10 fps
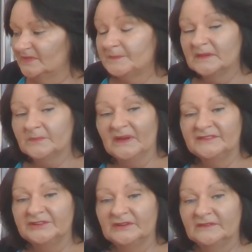big
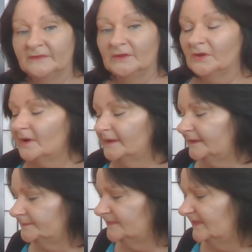picture, if you
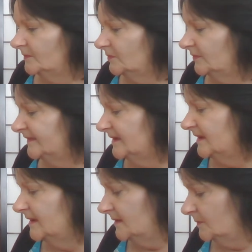like. We'll see.